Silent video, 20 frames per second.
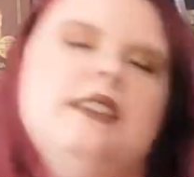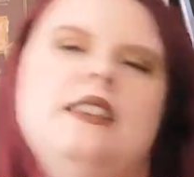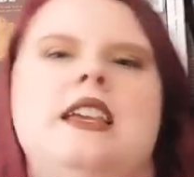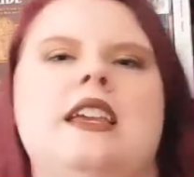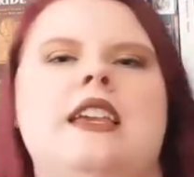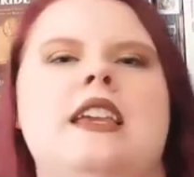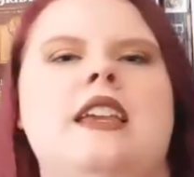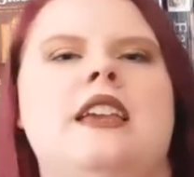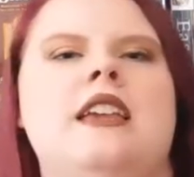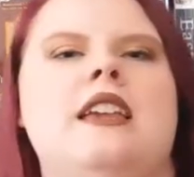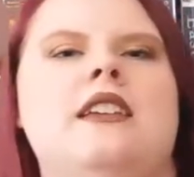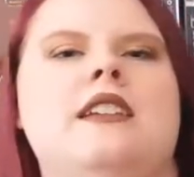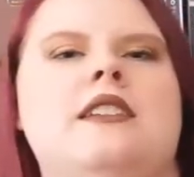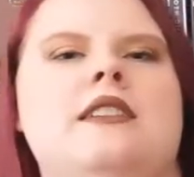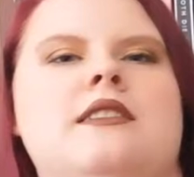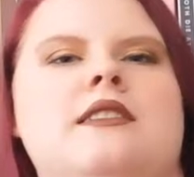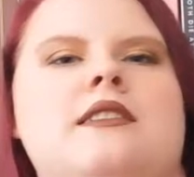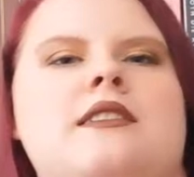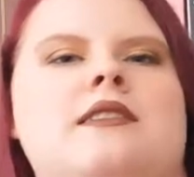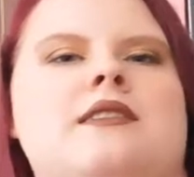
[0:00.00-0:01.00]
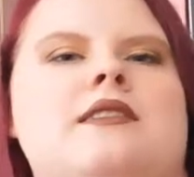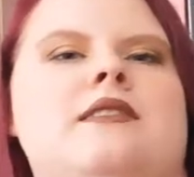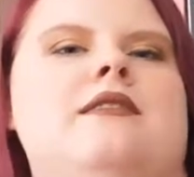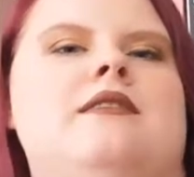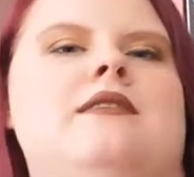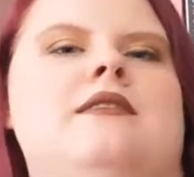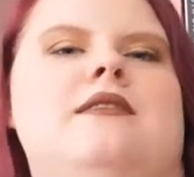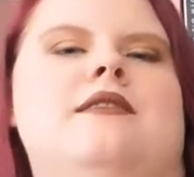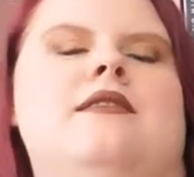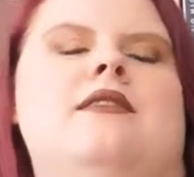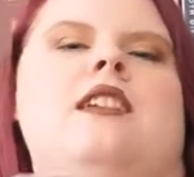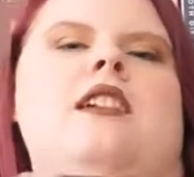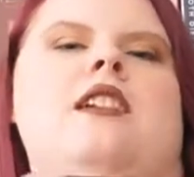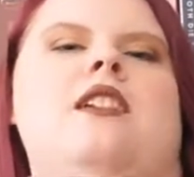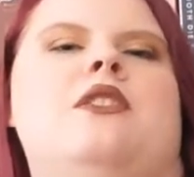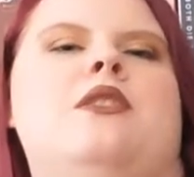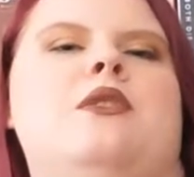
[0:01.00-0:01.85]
the A